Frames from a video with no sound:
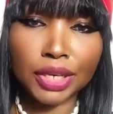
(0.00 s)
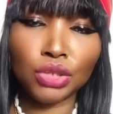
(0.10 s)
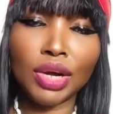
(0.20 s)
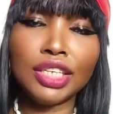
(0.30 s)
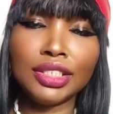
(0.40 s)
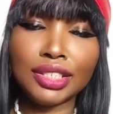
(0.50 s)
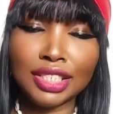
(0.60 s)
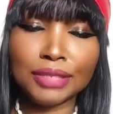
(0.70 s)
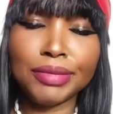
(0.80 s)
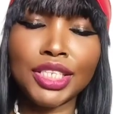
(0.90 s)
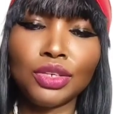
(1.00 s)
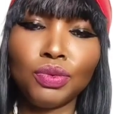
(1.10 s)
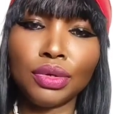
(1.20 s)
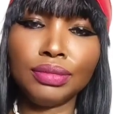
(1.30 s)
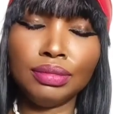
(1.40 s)
spiritualist, it's the basic
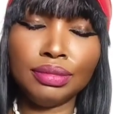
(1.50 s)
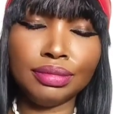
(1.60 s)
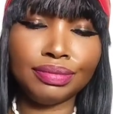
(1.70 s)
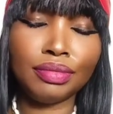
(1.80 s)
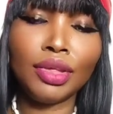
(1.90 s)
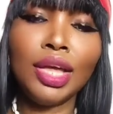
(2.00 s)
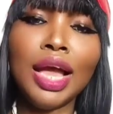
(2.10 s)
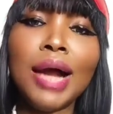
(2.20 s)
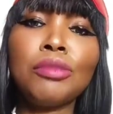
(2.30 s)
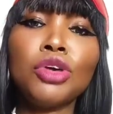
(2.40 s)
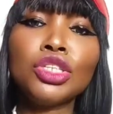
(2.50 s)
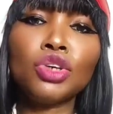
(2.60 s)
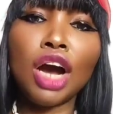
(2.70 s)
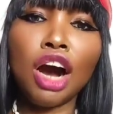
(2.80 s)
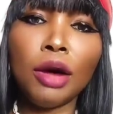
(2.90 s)
one. I'm going to
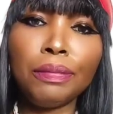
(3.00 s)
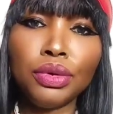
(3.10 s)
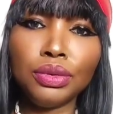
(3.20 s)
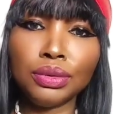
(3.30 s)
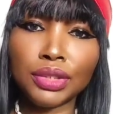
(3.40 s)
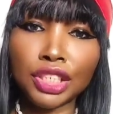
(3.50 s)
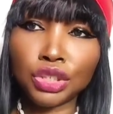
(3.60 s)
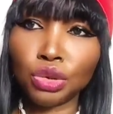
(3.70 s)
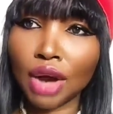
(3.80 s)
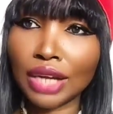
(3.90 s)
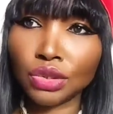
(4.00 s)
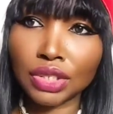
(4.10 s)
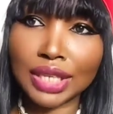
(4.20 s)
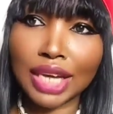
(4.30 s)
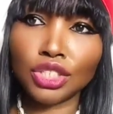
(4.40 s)
help you, teach you how to
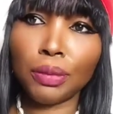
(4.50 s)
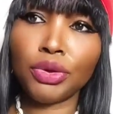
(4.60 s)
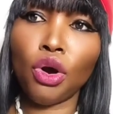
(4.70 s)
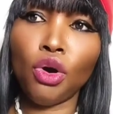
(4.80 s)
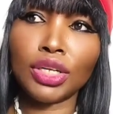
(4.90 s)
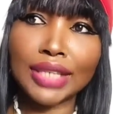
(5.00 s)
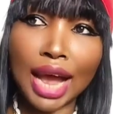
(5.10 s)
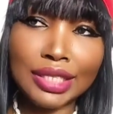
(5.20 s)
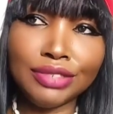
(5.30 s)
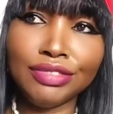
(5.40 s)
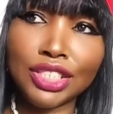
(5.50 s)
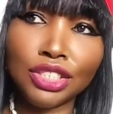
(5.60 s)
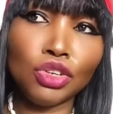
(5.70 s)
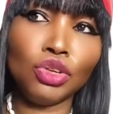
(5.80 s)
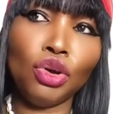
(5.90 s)
set up your altar, activate
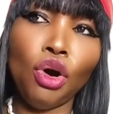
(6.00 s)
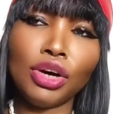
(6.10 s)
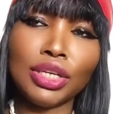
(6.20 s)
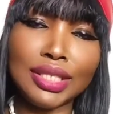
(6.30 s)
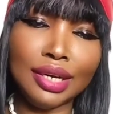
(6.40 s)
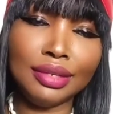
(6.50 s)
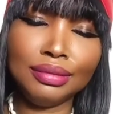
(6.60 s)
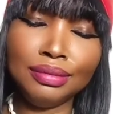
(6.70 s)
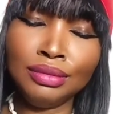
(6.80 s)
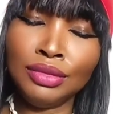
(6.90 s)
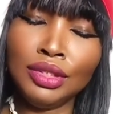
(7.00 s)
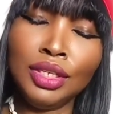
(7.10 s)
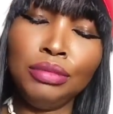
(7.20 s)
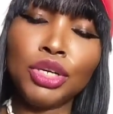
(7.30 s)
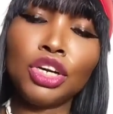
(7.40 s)
your altar.
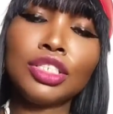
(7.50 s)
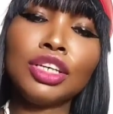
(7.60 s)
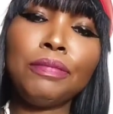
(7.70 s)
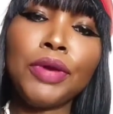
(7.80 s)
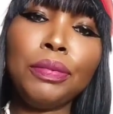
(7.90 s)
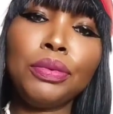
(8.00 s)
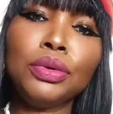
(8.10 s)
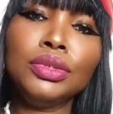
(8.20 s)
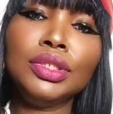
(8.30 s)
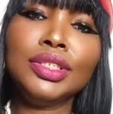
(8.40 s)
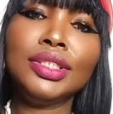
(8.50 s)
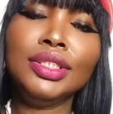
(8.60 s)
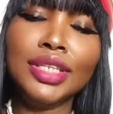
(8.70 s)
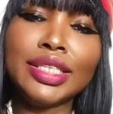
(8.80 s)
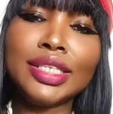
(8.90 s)
Because some people,
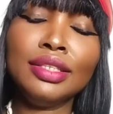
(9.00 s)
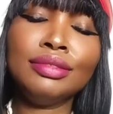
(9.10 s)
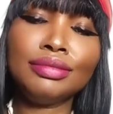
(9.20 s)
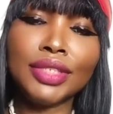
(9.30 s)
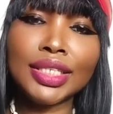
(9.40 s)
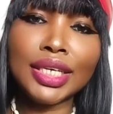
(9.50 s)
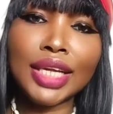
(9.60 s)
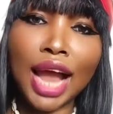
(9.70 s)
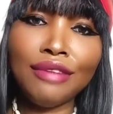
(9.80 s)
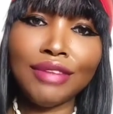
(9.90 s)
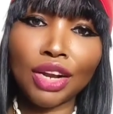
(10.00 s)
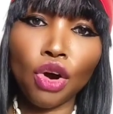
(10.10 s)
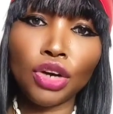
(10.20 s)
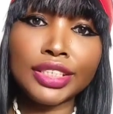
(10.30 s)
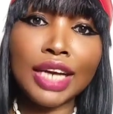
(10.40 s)
they think they have an
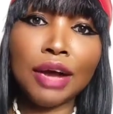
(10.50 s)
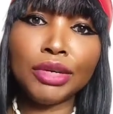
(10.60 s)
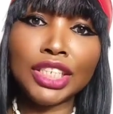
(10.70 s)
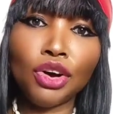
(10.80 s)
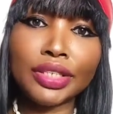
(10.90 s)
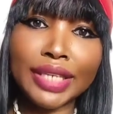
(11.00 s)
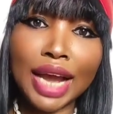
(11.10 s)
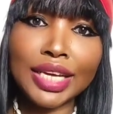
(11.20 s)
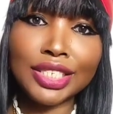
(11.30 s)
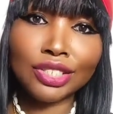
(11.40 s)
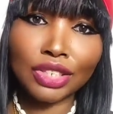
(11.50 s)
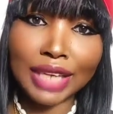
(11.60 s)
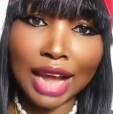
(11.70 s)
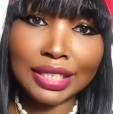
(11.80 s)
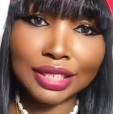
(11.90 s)
altar, but the altar is not
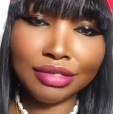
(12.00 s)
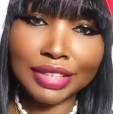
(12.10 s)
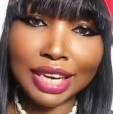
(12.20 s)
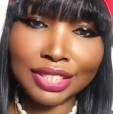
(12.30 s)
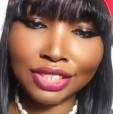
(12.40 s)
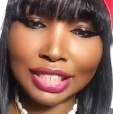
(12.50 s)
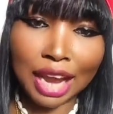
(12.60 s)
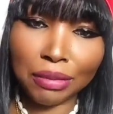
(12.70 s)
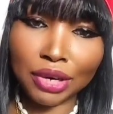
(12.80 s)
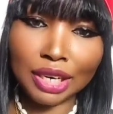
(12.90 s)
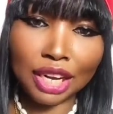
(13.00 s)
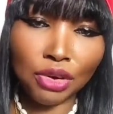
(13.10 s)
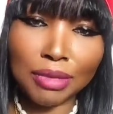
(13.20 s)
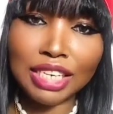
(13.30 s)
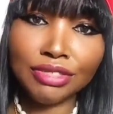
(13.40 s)
active. There is nothing happening there,
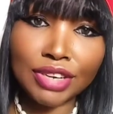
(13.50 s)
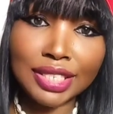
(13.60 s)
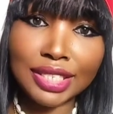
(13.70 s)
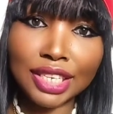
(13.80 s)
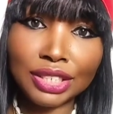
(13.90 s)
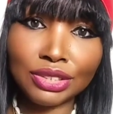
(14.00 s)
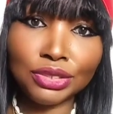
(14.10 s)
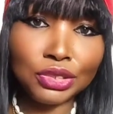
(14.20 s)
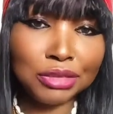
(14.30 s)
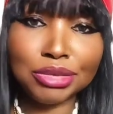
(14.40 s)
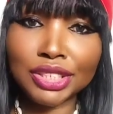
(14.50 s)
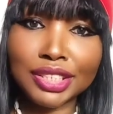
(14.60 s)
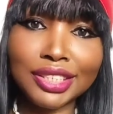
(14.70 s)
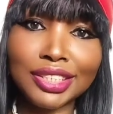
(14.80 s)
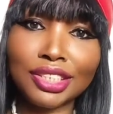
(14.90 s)
no manifestation, no spirit
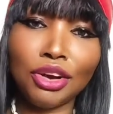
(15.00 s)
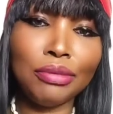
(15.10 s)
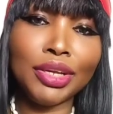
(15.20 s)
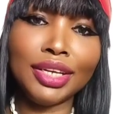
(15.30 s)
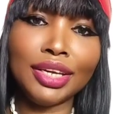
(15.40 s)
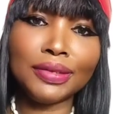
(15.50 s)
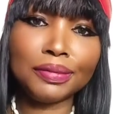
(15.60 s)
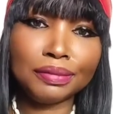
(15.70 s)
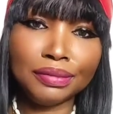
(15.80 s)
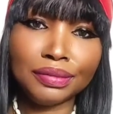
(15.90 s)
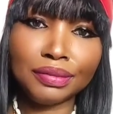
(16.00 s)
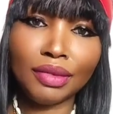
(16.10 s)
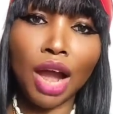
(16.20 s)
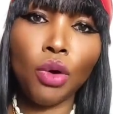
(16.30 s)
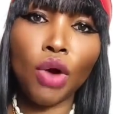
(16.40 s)
is coming there.
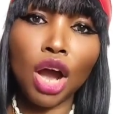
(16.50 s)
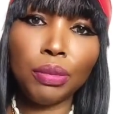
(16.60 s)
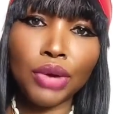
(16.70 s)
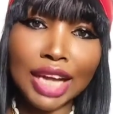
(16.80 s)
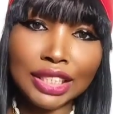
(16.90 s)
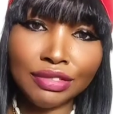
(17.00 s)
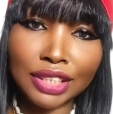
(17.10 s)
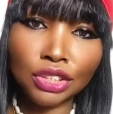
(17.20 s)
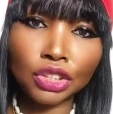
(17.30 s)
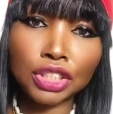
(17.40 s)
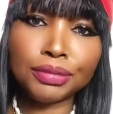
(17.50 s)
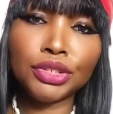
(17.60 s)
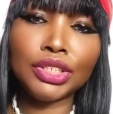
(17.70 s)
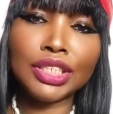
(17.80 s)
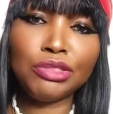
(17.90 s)
I will help you activate your
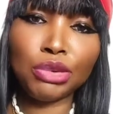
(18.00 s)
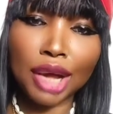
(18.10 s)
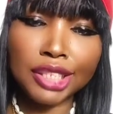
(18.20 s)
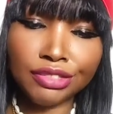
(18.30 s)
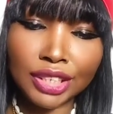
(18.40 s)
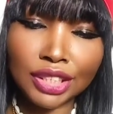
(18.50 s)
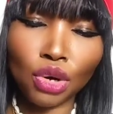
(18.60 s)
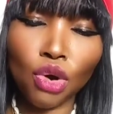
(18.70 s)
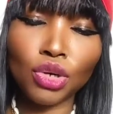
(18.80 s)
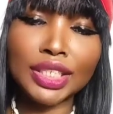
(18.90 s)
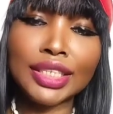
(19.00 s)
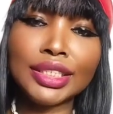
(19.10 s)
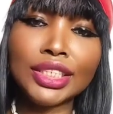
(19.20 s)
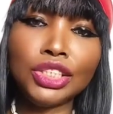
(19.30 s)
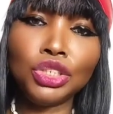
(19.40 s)
spirit, help you activate your altar,
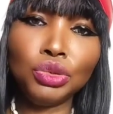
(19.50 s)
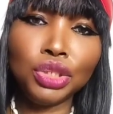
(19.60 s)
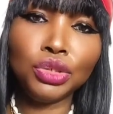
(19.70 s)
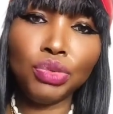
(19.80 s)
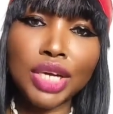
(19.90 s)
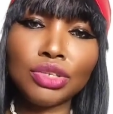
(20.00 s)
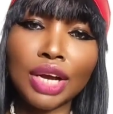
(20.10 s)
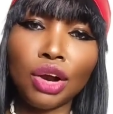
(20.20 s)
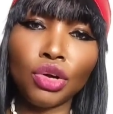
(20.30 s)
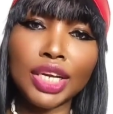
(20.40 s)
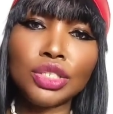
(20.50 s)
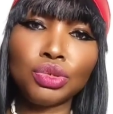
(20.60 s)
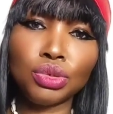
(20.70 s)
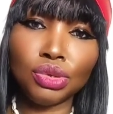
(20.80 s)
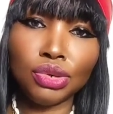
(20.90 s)
teach you the ways you can
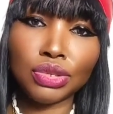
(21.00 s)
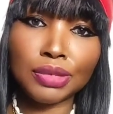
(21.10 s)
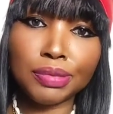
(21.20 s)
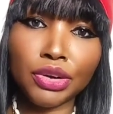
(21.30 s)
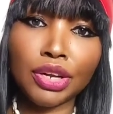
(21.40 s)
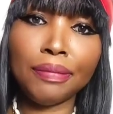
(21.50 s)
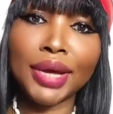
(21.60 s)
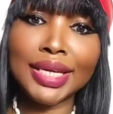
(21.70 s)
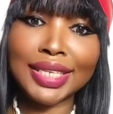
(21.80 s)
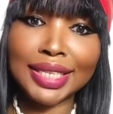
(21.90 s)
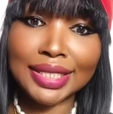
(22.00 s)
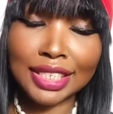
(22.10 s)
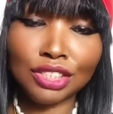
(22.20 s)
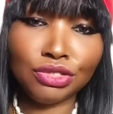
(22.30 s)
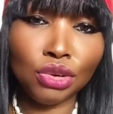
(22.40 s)
connect to your spirit. Basic
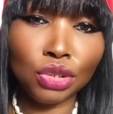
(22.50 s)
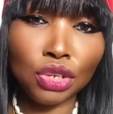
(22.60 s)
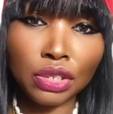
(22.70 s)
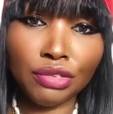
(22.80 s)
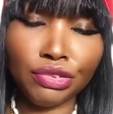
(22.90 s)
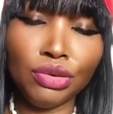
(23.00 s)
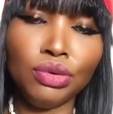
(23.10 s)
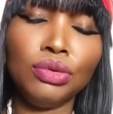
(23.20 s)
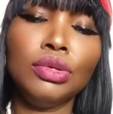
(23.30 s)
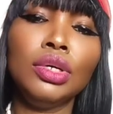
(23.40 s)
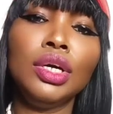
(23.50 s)
things for those of you